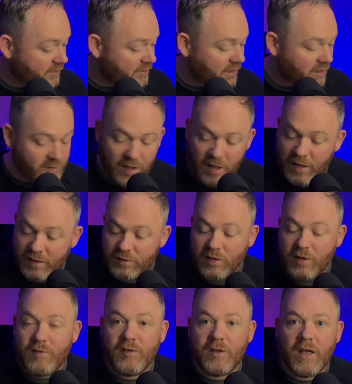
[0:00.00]
guys. So
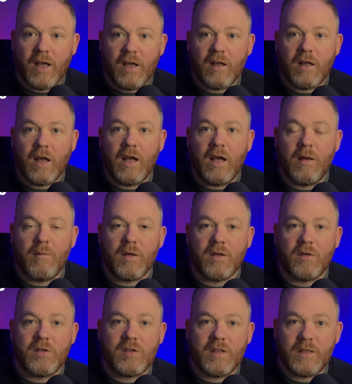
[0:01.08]
don't forget,
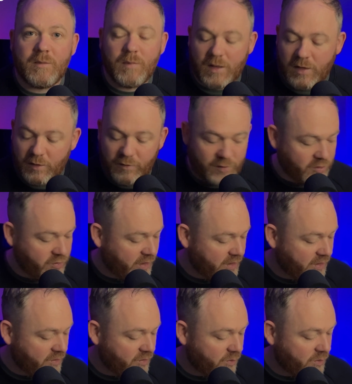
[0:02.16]
there is a link below for
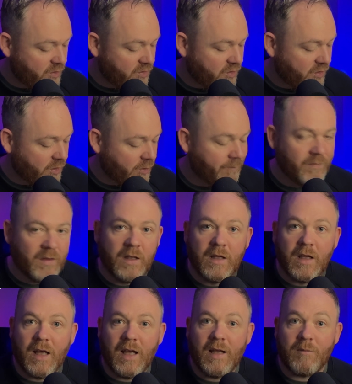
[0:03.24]
trading 212.
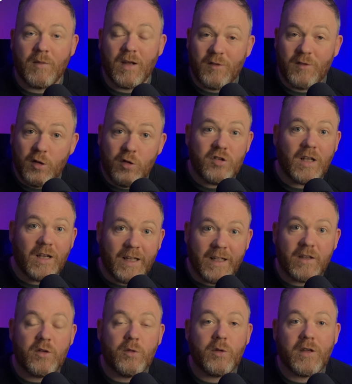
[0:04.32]
If you use that
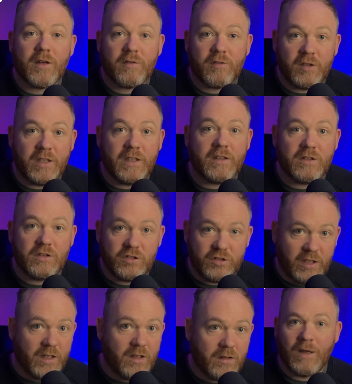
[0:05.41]
link, you will get a free
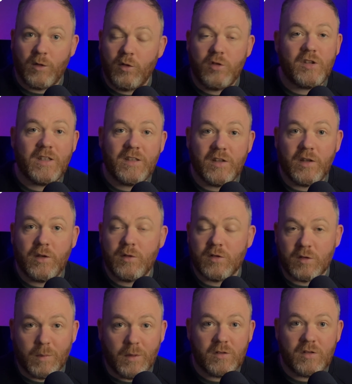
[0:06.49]
share. All you need to do is
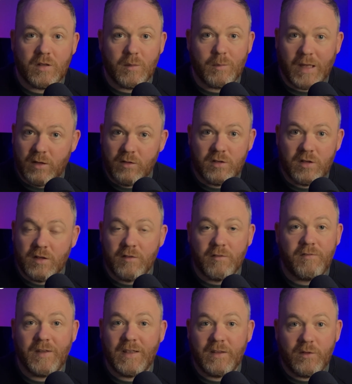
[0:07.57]
deposit £1,
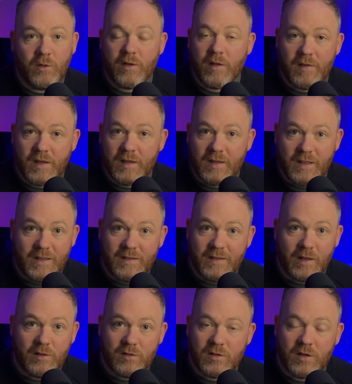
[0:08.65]
fill in all of the
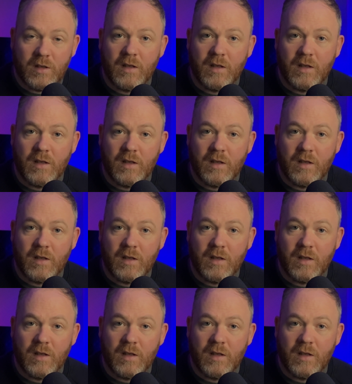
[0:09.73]
details,